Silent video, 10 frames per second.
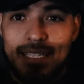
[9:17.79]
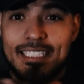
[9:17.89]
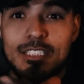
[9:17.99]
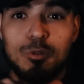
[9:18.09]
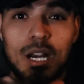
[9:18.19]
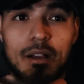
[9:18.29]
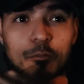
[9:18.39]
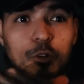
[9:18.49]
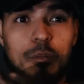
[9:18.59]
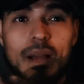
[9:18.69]
This is where I,
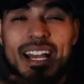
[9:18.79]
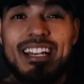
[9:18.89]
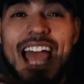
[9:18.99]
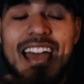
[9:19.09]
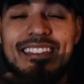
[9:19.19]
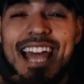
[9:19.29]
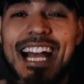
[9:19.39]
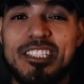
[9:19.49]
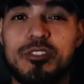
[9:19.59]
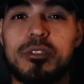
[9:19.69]
where my
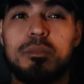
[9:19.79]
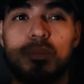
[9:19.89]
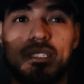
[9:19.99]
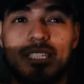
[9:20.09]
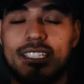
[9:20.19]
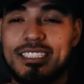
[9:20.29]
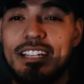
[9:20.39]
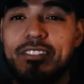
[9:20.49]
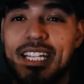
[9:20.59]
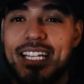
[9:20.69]
natural
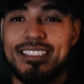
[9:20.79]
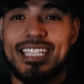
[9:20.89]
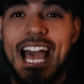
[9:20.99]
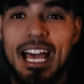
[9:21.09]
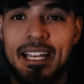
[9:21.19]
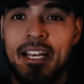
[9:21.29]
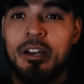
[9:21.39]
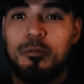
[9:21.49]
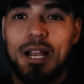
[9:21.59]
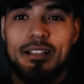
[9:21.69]
productivity is at,
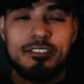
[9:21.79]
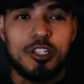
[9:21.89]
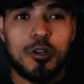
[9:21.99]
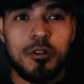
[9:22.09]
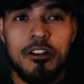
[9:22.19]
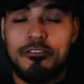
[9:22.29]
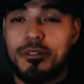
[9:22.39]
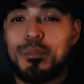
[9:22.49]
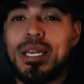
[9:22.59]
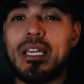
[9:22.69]
right? So for
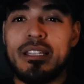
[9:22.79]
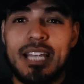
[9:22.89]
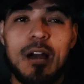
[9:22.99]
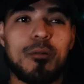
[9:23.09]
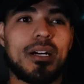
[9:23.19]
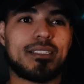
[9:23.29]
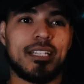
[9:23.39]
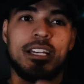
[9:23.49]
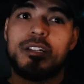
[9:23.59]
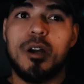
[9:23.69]
me, that was
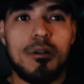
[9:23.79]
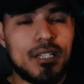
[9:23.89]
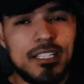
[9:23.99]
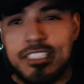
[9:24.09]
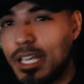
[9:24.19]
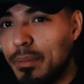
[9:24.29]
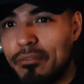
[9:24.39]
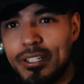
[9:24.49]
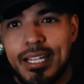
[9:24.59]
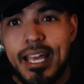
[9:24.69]
going to the gym
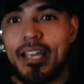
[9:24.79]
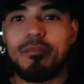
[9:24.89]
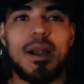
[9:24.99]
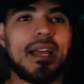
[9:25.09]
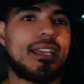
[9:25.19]
every day, right?